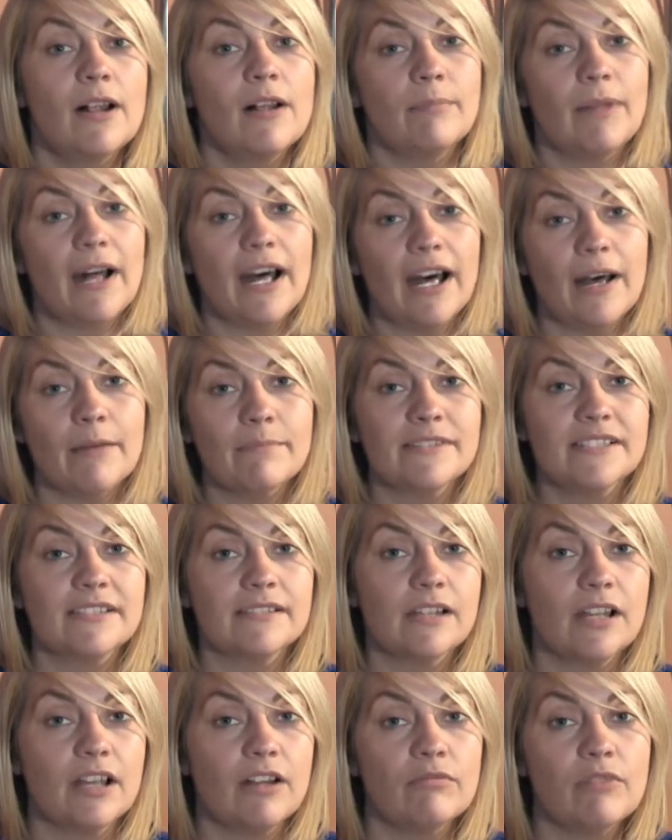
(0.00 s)
perhaps
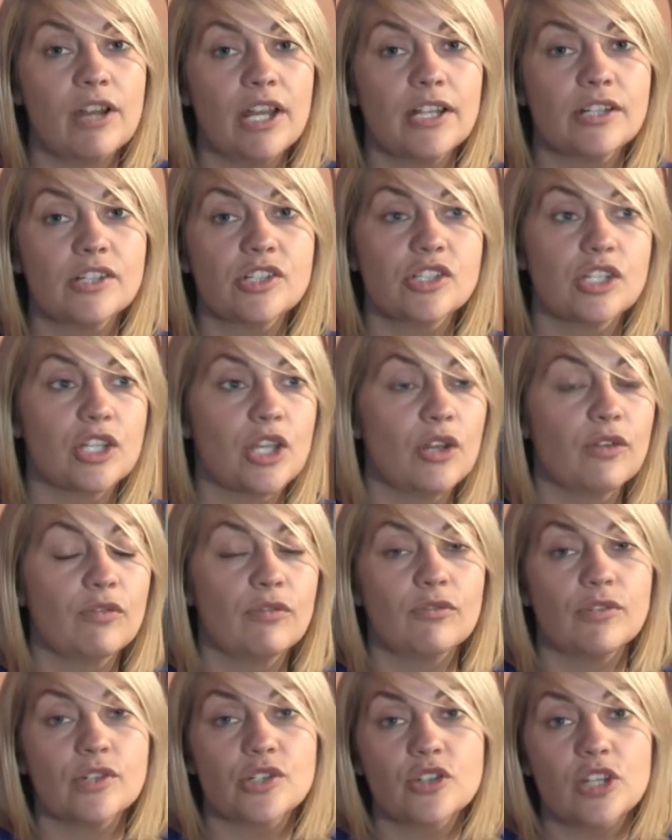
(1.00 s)
arrange to go
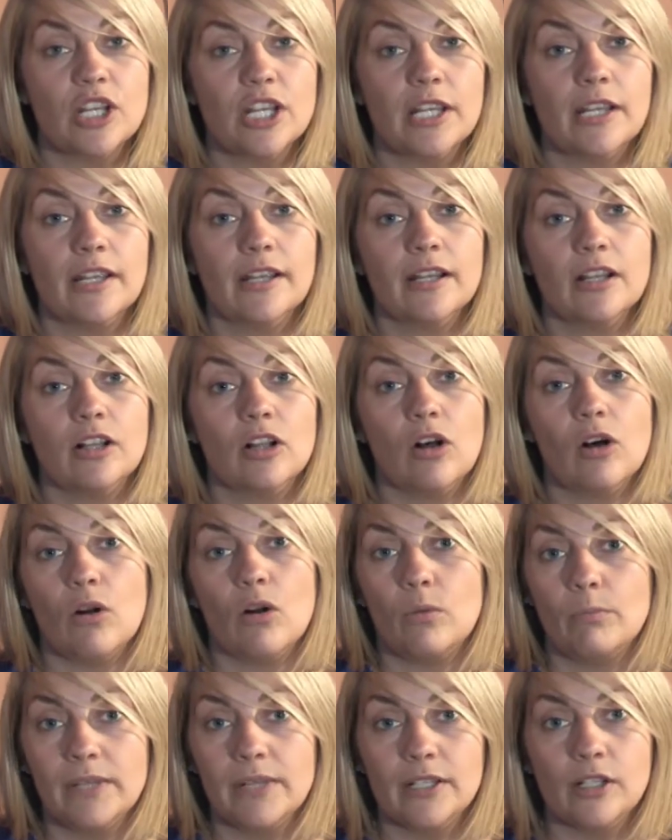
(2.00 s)
for a drink
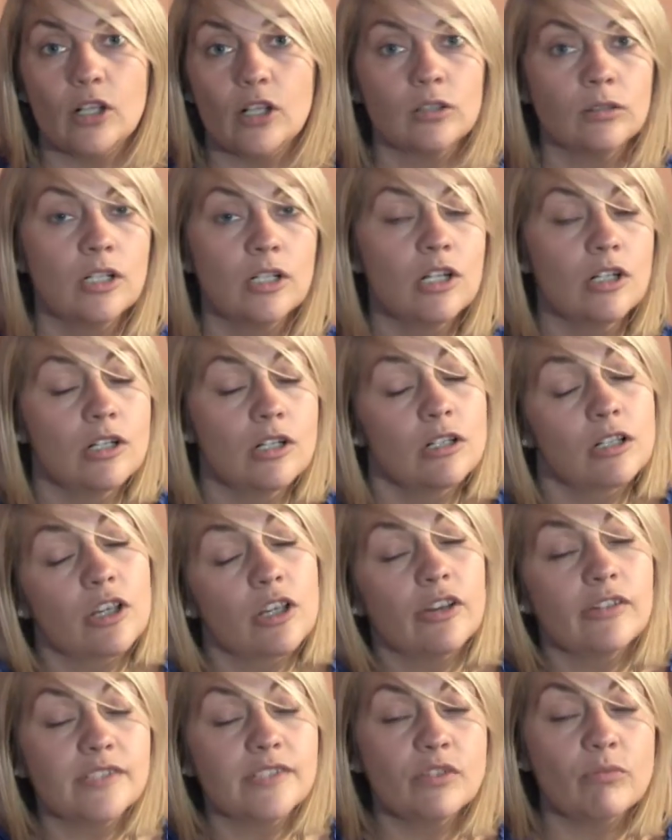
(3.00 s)
or a meal,
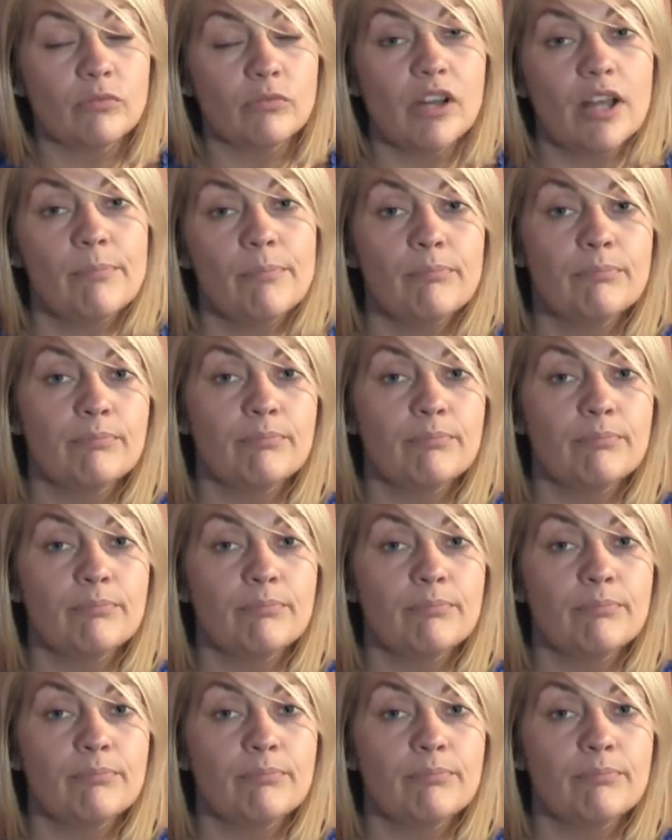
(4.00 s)
go somewhere